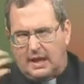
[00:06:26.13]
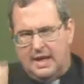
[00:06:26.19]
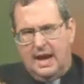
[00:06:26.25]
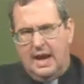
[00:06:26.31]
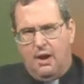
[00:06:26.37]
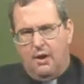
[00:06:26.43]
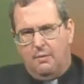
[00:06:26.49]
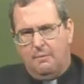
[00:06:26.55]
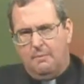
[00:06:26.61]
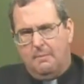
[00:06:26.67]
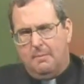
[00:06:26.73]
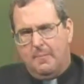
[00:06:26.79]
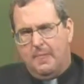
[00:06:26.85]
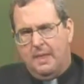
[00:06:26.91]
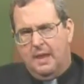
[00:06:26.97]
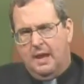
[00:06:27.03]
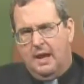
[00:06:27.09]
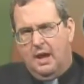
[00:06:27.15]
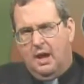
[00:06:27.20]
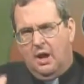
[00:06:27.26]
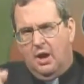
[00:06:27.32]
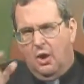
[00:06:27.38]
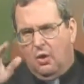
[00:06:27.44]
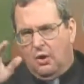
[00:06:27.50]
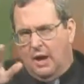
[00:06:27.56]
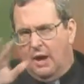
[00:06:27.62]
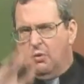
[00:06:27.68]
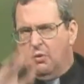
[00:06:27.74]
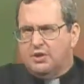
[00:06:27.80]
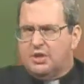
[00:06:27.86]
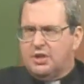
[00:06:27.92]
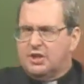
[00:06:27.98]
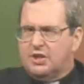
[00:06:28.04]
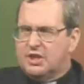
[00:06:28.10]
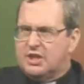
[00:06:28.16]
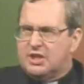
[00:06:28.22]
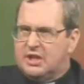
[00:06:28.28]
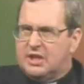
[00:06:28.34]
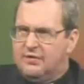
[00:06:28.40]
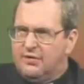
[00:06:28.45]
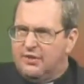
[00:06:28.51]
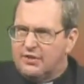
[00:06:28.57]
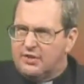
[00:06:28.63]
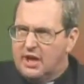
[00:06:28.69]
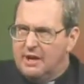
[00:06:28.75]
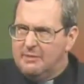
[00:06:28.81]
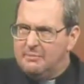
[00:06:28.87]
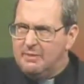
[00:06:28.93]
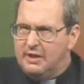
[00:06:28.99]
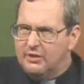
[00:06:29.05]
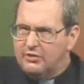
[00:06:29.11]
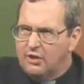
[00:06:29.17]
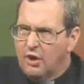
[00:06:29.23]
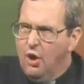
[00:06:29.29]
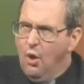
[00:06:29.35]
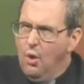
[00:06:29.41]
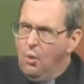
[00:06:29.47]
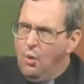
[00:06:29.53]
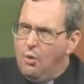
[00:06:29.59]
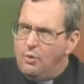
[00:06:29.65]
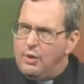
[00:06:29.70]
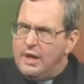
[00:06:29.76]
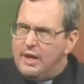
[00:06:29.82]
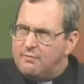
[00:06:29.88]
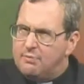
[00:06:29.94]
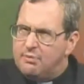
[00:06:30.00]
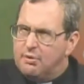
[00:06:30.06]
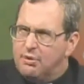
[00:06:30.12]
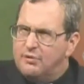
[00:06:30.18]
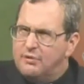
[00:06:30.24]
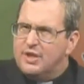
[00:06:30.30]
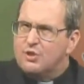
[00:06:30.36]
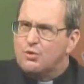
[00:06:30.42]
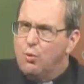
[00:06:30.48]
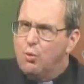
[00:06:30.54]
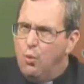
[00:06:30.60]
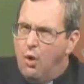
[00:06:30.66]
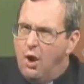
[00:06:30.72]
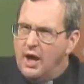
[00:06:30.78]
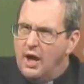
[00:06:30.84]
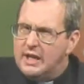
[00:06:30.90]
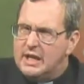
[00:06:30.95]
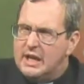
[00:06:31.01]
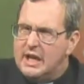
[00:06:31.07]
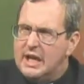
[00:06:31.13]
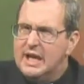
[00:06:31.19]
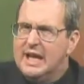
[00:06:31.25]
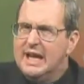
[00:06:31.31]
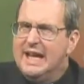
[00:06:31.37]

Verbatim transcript: Now, what I want you to just see for the time being is what we have proved is one